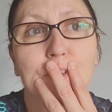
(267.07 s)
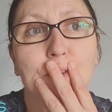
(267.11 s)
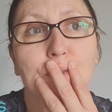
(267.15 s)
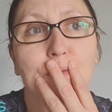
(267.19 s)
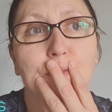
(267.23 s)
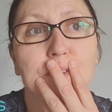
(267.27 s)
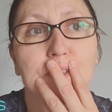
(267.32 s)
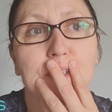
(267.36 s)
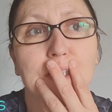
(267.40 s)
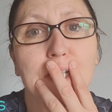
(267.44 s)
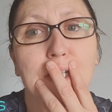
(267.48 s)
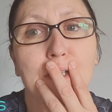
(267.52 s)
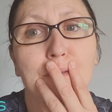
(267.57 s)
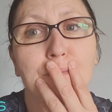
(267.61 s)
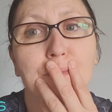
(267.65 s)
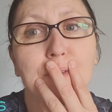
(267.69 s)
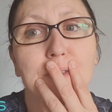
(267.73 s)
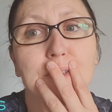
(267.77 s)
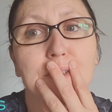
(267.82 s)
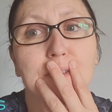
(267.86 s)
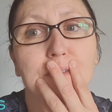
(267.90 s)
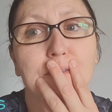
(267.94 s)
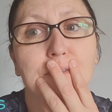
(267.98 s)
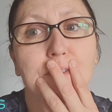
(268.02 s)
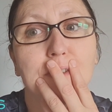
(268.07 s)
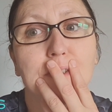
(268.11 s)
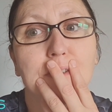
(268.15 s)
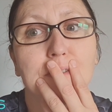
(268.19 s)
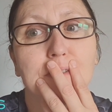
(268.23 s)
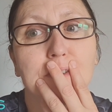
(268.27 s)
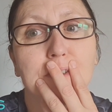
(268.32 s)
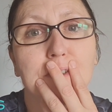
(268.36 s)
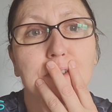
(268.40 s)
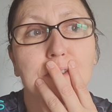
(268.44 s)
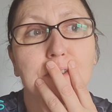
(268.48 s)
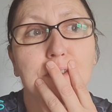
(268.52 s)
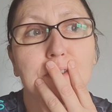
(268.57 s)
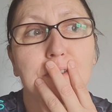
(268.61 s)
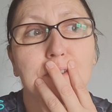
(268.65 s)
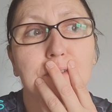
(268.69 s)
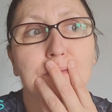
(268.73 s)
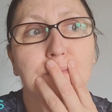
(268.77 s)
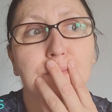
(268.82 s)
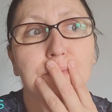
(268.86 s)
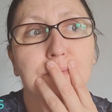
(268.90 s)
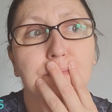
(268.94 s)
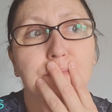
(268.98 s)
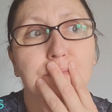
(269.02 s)
what time is it when I woke
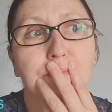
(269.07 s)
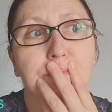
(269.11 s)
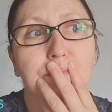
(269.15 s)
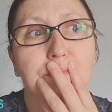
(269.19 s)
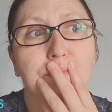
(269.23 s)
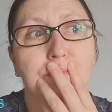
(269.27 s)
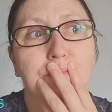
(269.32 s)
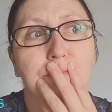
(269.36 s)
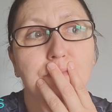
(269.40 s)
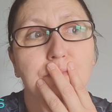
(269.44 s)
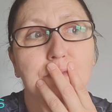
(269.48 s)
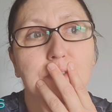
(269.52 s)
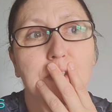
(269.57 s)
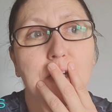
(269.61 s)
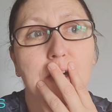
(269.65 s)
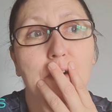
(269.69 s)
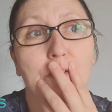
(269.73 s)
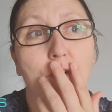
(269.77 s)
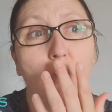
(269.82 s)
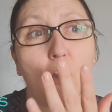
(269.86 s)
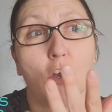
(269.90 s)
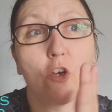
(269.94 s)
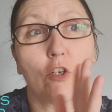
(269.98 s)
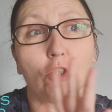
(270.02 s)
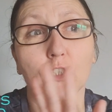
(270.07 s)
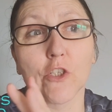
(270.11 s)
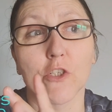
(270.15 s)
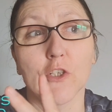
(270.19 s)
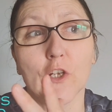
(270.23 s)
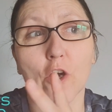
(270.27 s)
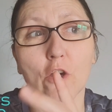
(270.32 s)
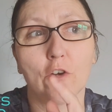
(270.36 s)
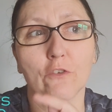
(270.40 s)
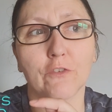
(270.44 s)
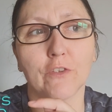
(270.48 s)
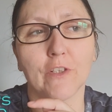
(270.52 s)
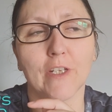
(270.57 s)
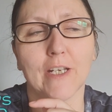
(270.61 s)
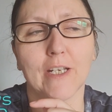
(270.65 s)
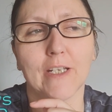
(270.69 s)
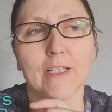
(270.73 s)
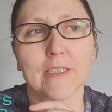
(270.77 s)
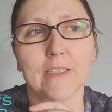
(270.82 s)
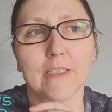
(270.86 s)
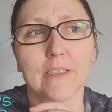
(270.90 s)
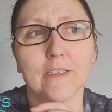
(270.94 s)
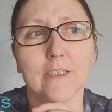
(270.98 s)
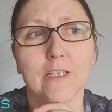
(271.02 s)
up? Oh, on and off,
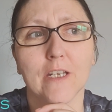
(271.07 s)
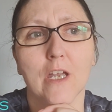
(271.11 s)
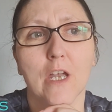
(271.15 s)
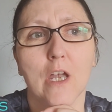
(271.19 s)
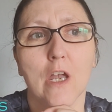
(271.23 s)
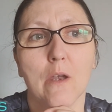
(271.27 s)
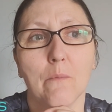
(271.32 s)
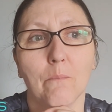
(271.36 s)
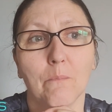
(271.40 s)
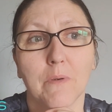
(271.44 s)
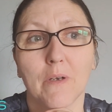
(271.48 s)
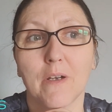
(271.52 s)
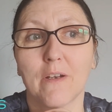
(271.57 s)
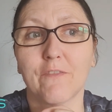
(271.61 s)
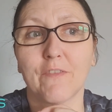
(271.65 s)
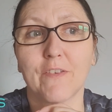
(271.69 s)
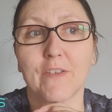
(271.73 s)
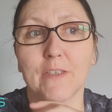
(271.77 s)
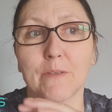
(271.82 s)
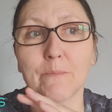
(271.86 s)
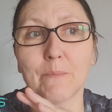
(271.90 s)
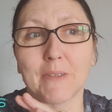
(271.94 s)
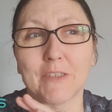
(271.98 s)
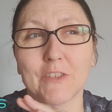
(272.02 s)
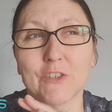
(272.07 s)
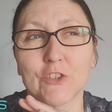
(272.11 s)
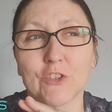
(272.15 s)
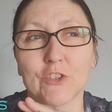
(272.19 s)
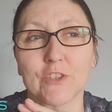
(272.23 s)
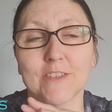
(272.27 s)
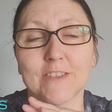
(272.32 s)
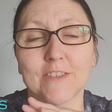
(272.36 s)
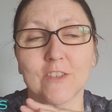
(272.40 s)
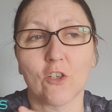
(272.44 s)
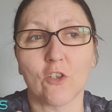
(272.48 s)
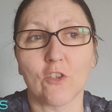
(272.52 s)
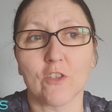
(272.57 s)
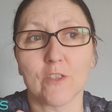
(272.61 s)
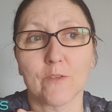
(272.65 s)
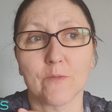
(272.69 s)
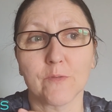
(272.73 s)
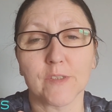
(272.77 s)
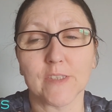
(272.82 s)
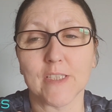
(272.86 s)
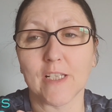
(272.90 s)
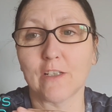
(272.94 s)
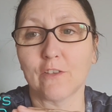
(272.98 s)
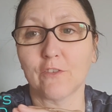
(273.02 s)
like. But I think they managed to sort
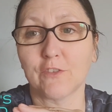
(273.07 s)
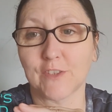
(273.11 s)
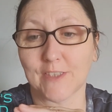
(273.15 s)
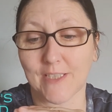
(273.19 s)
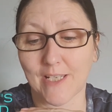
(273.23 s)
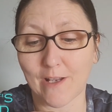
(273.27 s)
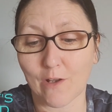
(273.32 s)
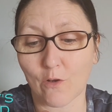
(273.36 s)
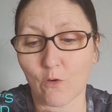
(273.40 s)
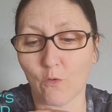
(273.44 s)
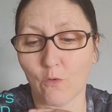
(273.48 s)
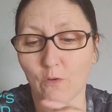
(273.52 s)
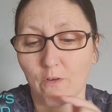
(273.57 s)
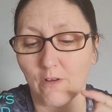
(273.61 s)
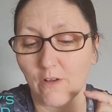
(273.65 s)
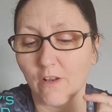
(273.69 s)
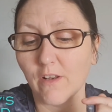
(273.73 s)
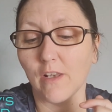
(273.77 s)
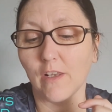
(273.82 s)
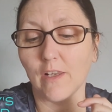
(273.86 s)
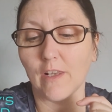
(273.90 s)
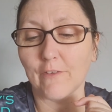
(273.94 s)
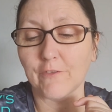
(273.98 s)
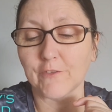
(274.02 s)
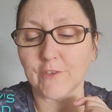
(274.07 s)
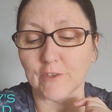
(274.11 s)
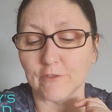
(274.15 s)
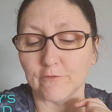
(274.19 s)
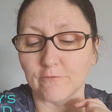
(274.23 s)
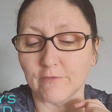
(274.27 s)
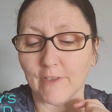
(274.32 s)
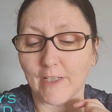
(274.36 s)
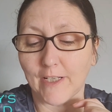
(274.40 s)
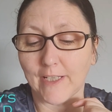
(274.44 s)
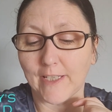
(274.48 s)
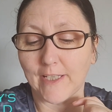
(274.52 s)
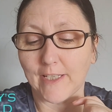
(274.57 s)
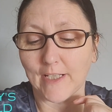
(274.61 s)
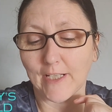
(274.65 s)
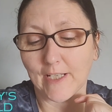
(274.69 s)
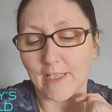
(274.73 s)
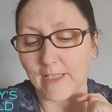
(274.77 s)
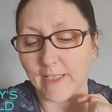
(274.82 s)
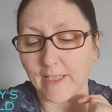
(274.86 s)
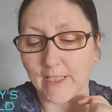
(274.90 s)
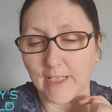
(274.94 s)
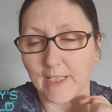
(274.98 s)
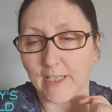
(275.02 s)
themselves out, left and righty
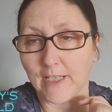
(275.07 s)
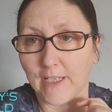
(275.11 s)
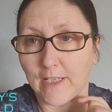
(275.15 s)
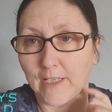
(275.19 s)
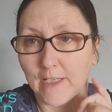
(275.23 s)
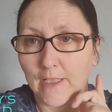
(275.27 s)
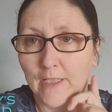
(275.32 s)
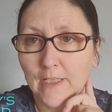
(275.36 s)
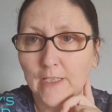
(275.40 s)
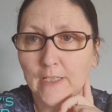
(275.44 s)
leggy.